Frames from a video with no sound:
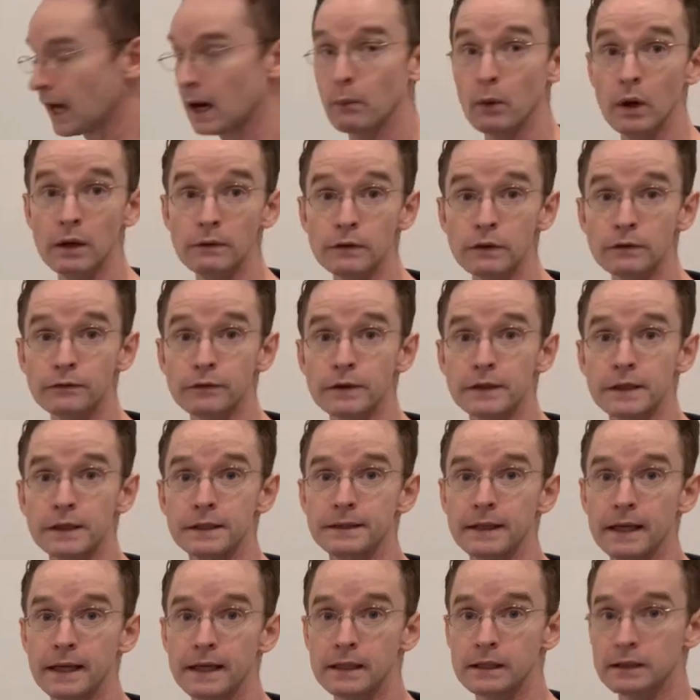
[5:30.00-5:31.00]
However, for
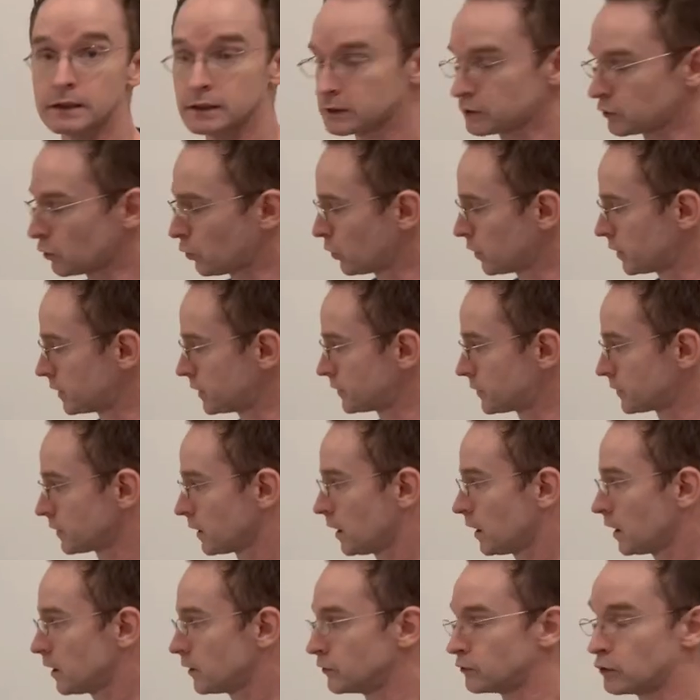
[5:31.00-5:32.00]
the dangling toys,
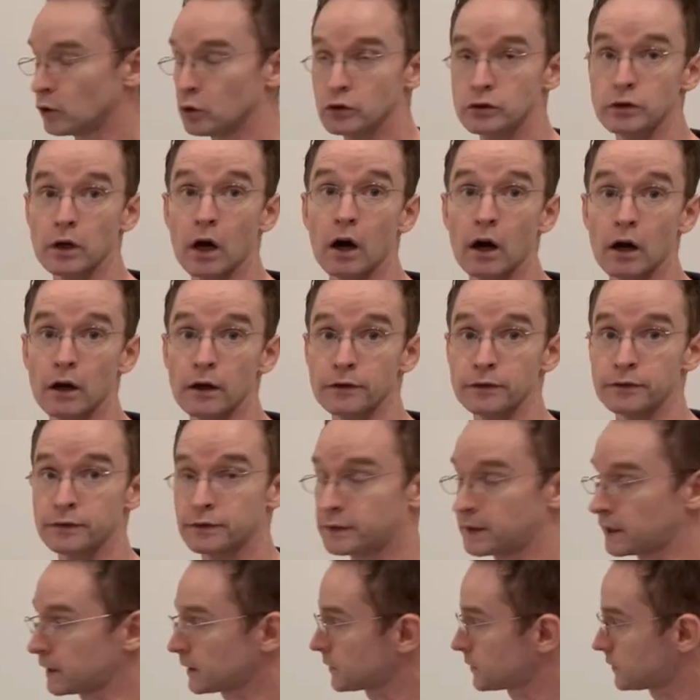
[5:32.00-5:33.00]
those are
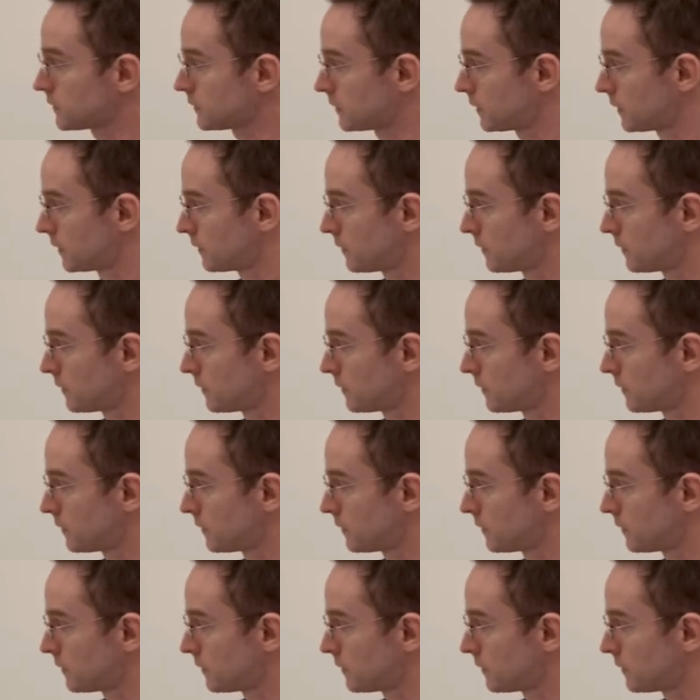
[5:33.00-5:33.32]
fixed.